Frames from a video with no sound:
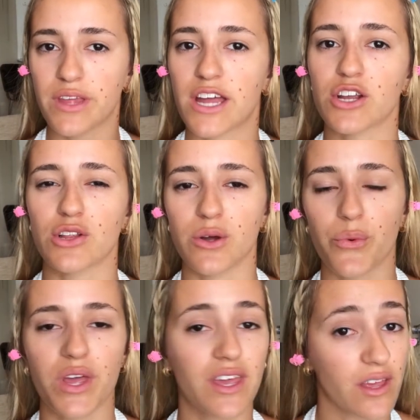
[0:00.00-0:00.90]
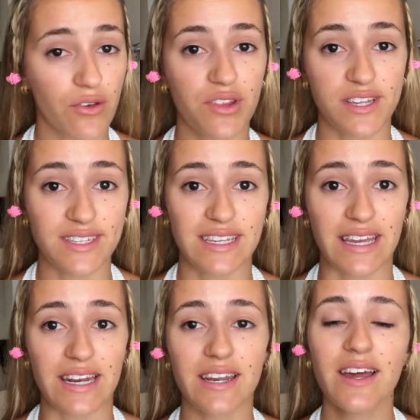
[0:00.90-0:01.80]
that glowy, healthy
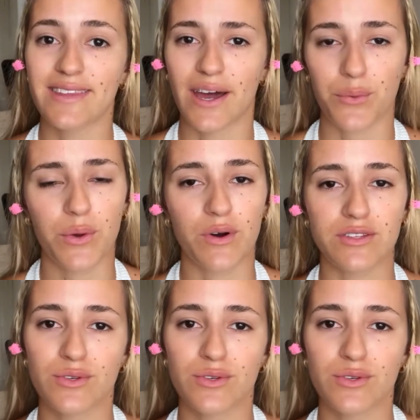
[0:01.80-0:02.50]
skin that we want